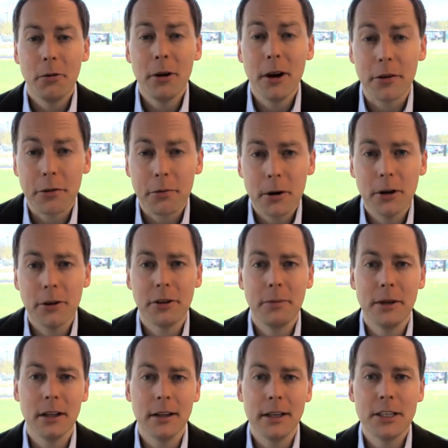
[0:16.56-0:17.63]
We are thrilled to
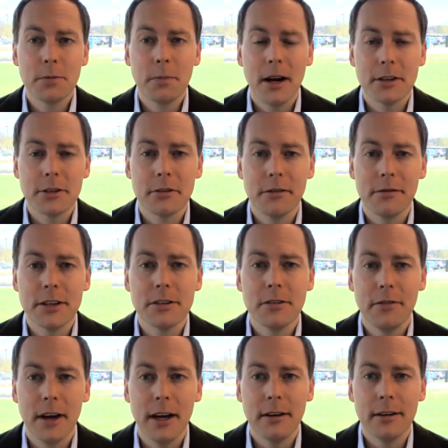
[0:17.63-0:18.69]
be the lead sponsor of this
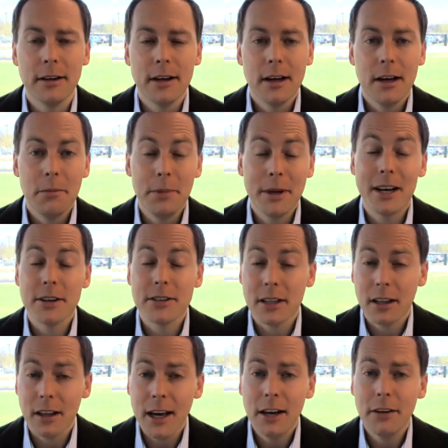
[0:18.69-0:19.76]
event because,
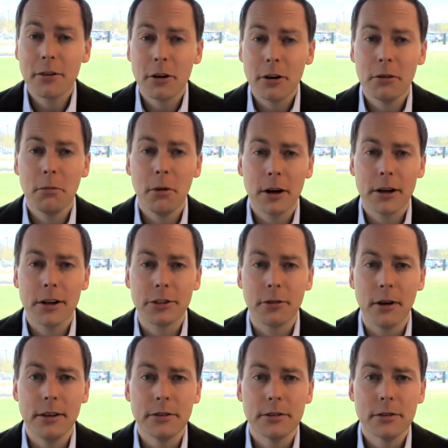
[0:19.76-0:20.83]
in light of current market
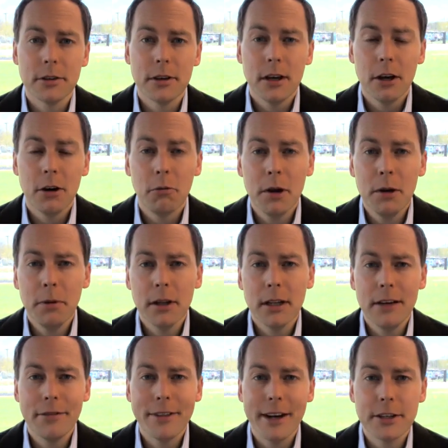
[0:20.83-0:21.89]
trends, we
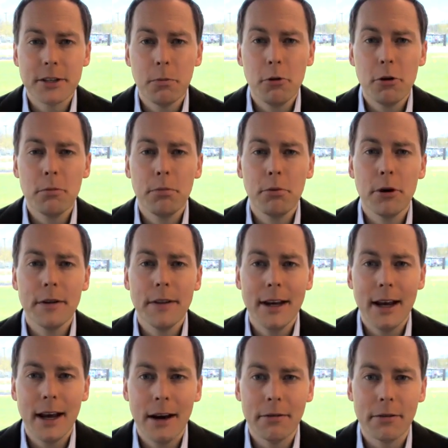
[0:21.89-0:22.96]
believe that it's more important
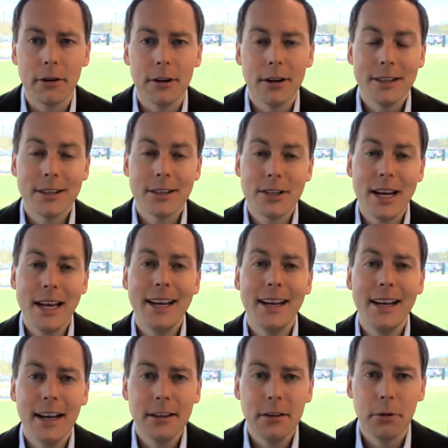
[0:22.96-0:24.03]
than ever to stay
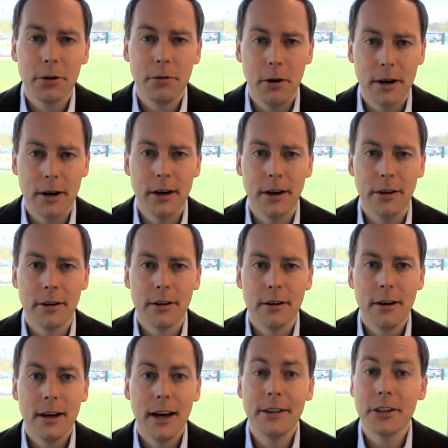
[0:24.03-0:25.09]
connected with one another
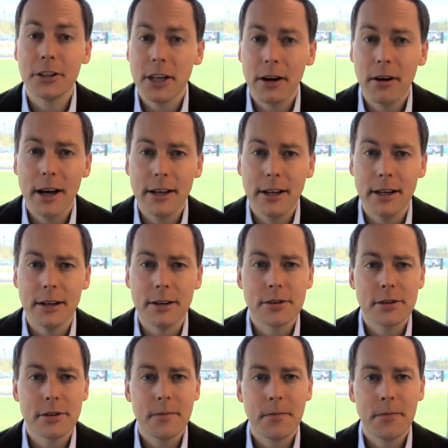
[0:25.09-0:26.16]
and to share
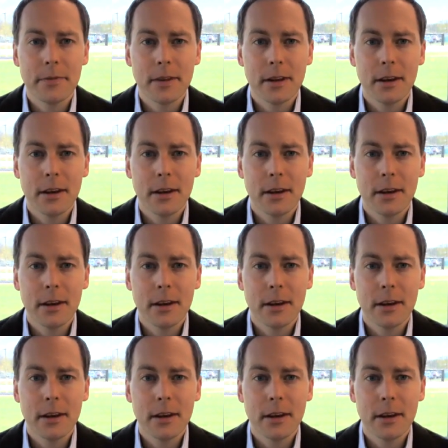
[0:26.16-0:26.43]
ideas.